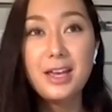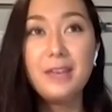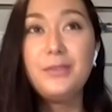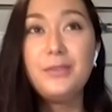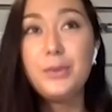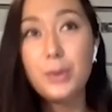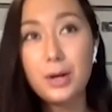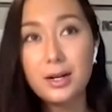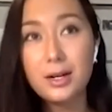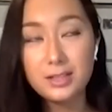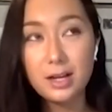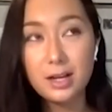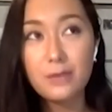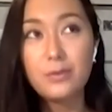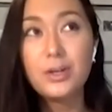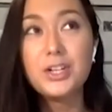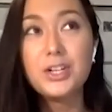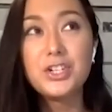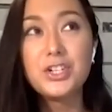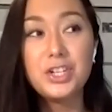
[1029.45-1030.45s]
if you are a
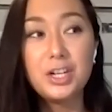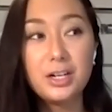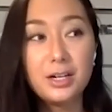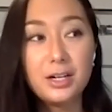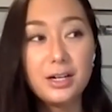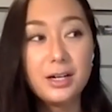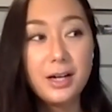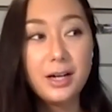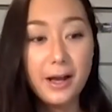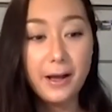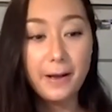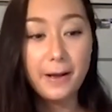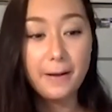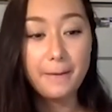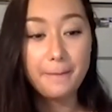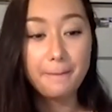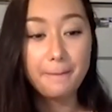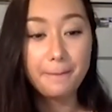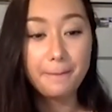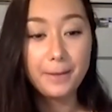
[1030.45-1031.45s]
software engineer,
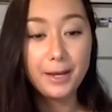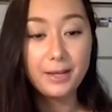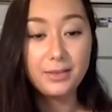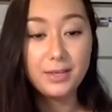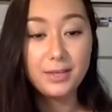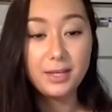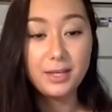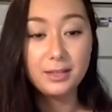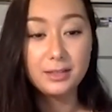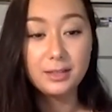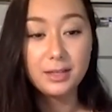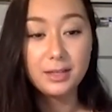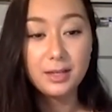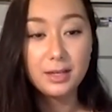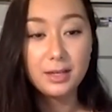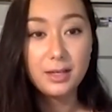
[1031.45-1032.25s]
I think,